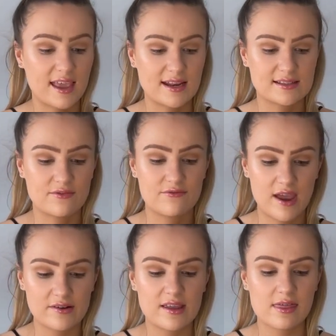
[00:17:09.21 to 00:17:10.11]
It's a
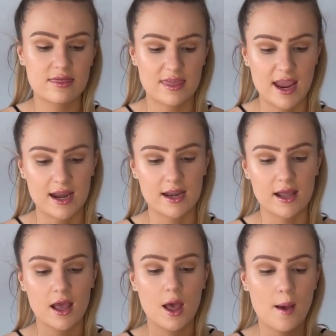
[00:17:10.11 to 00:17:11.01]
very thin
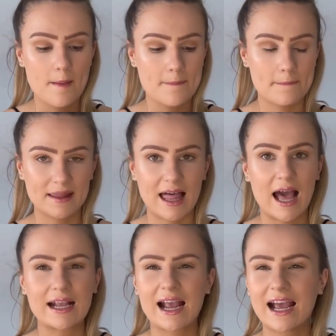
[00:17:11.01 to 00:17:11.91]

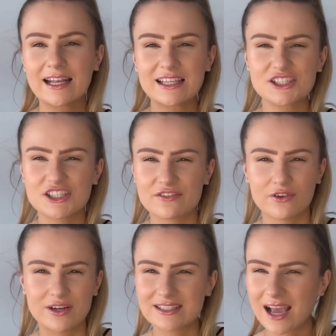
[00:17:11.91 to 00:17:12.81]
black, kind of like
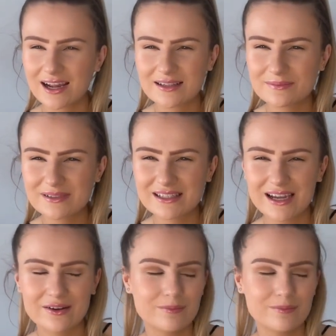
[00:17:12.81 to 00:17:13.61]
chiffonny kind of material.